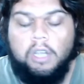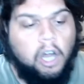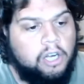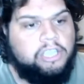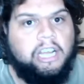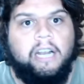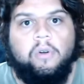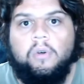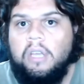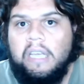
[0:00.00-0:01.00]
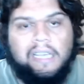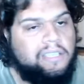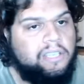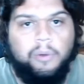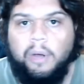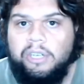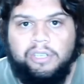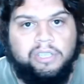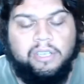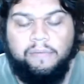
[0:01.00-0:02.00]
our channel is
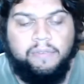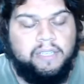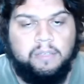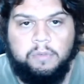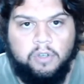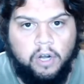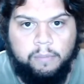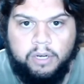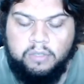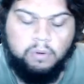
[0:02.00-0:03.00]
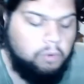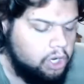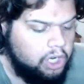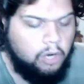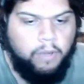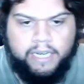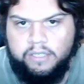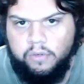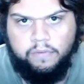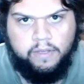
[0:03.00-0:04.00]
200-something subscribers. We're working our way to
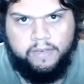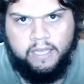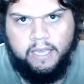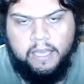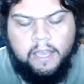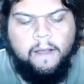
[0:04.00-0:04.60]
250.